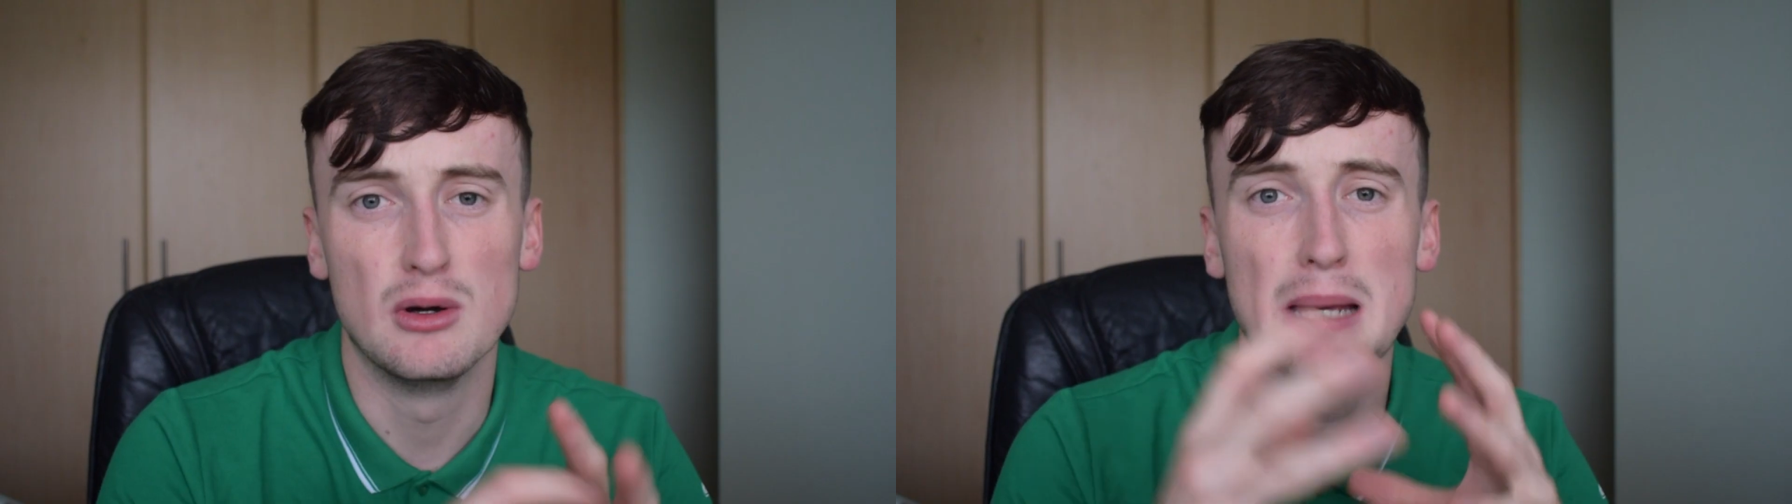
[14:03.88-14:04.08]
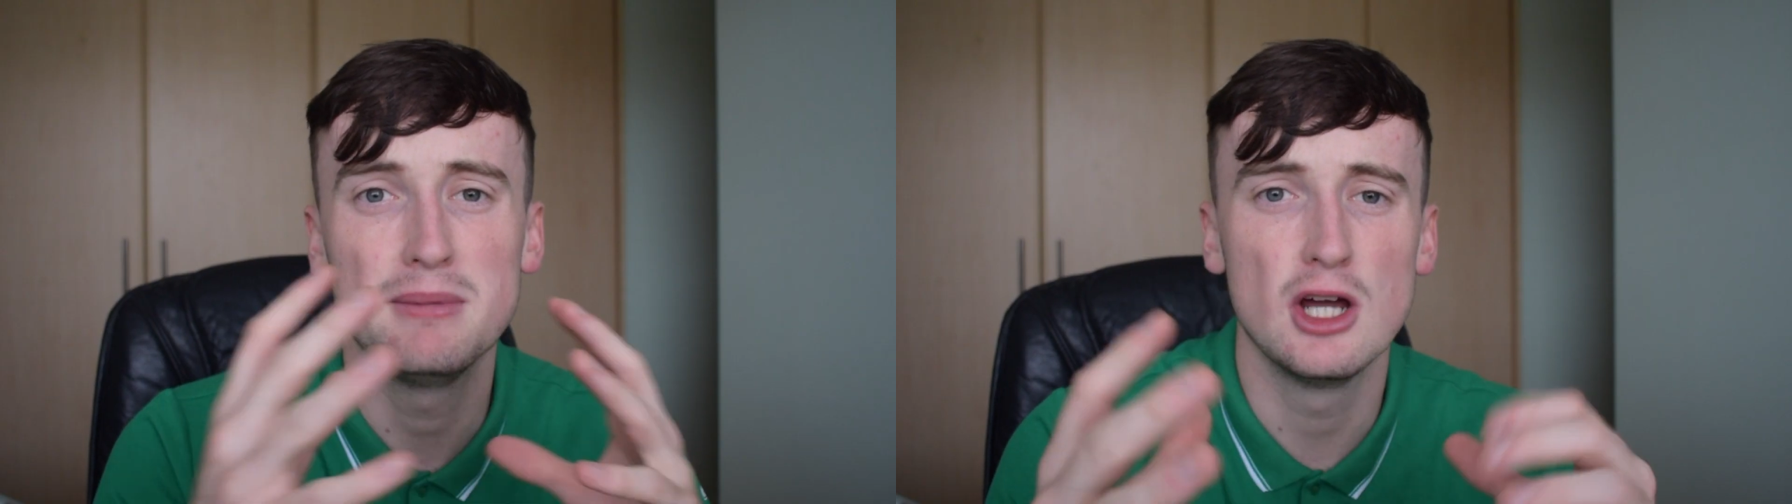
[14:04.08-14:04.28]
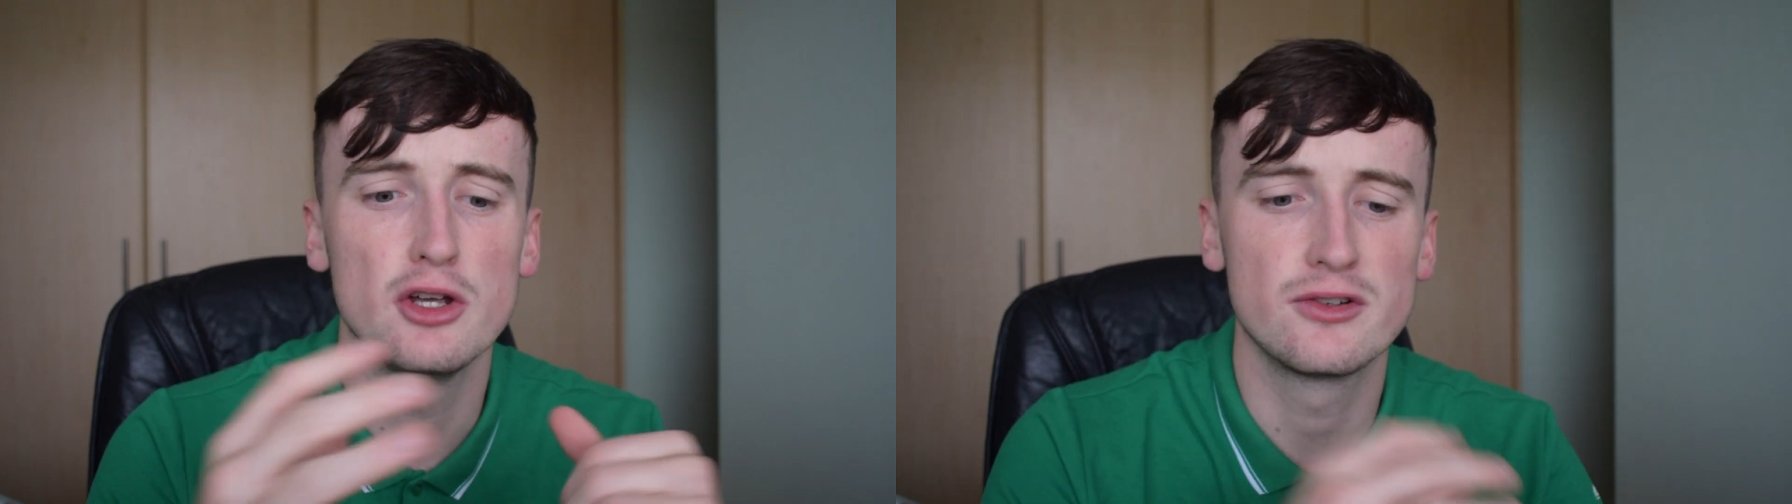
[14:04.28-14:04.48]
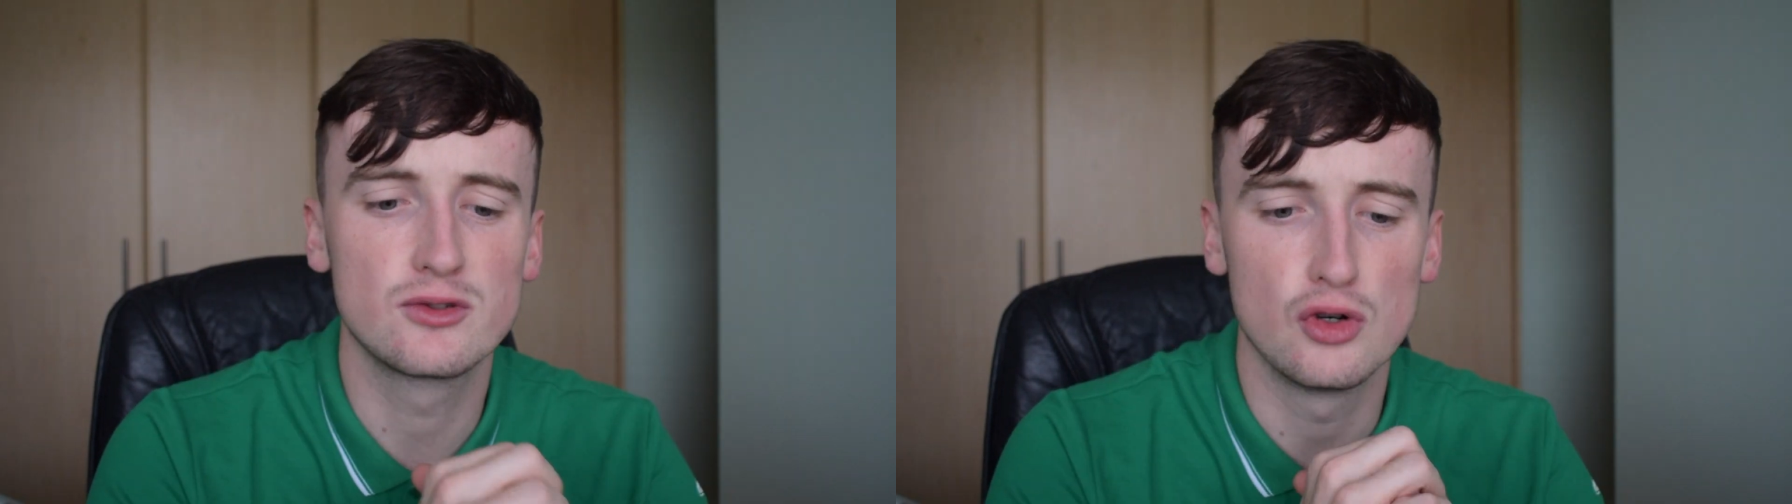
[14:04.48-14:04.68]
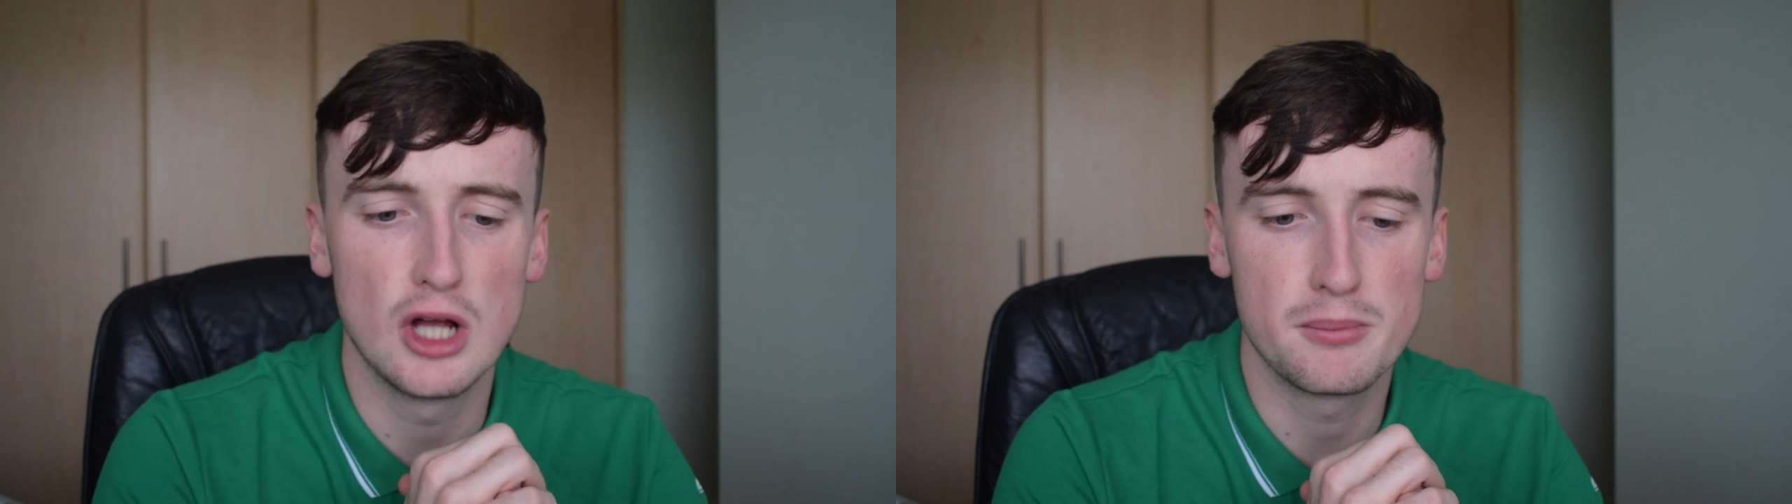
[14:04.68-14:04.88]
and let me know your
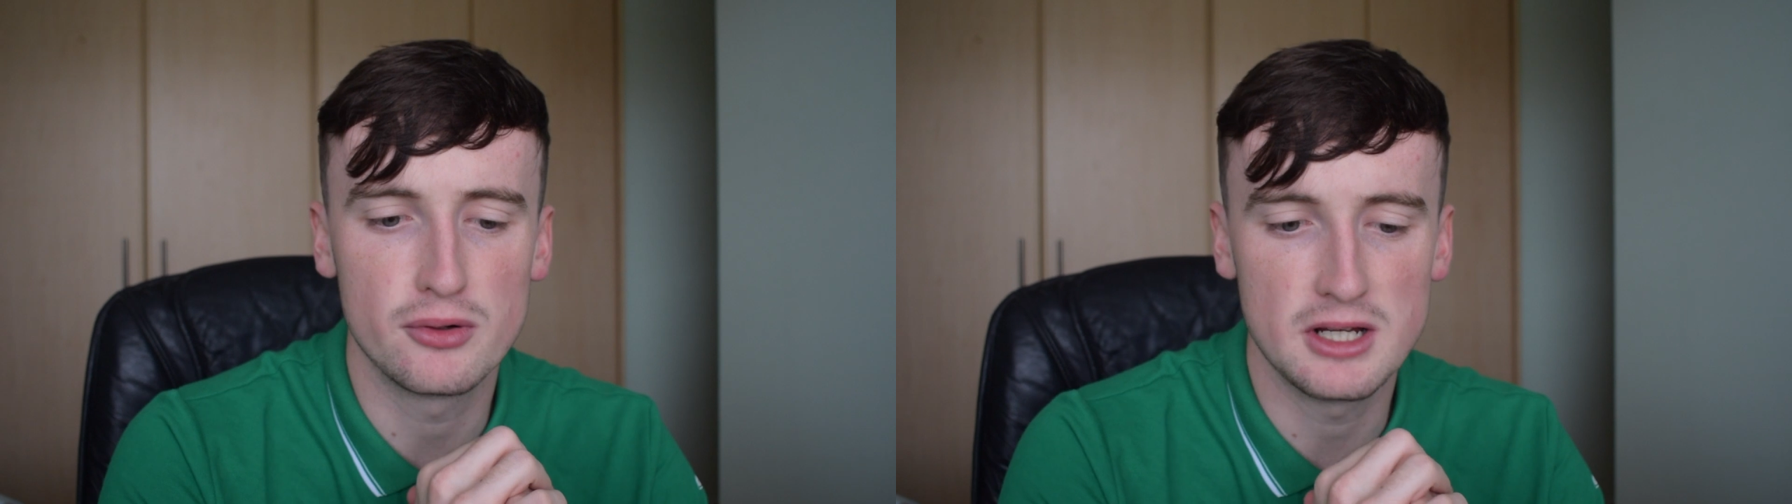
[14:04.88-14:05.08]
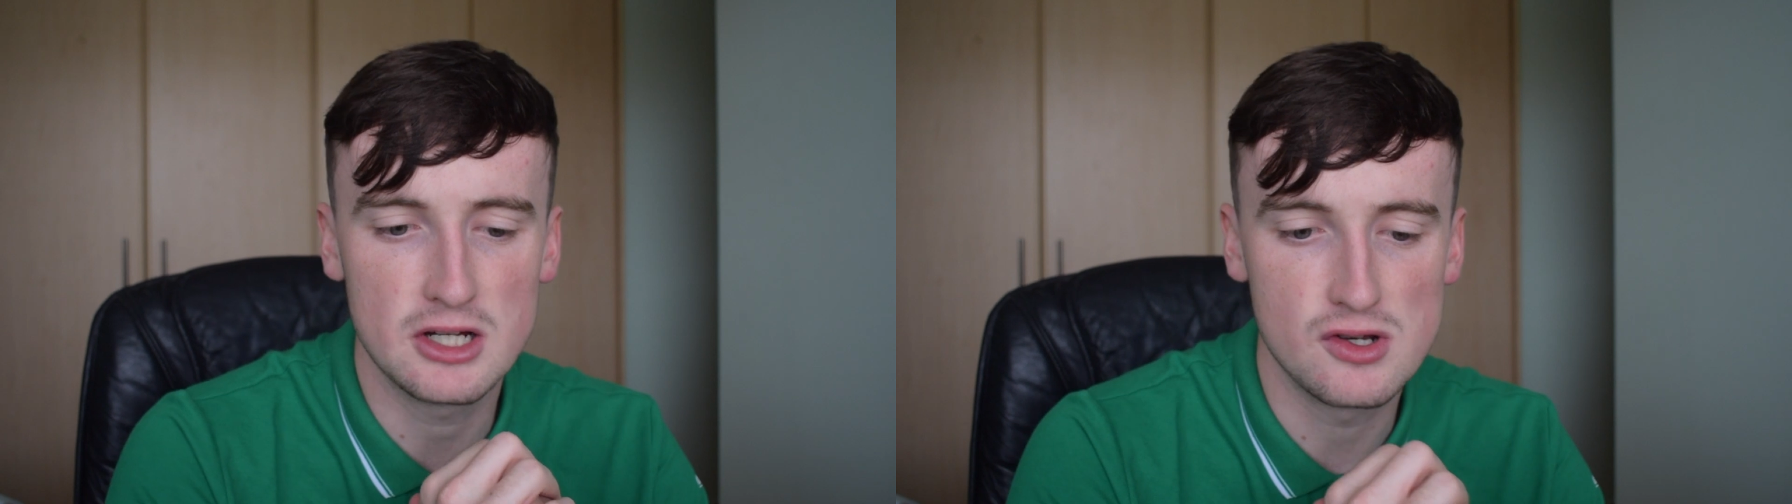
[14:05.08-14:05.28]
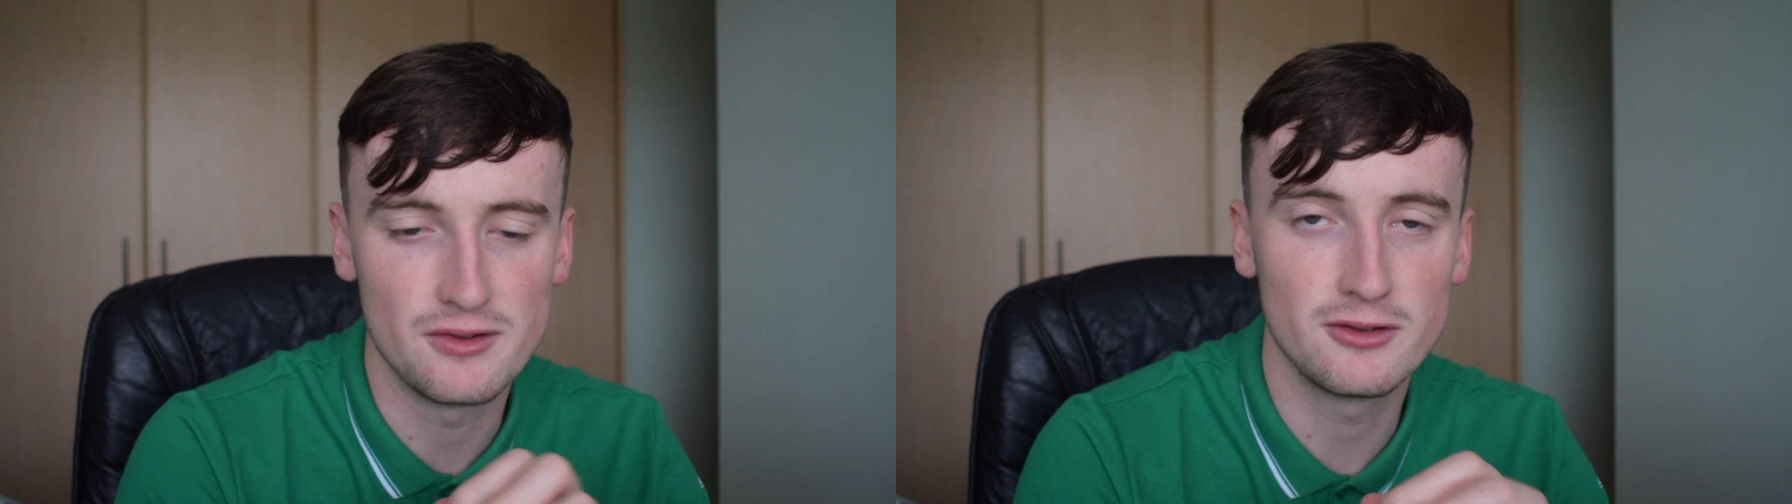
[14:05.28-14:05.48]
scoreline predictions.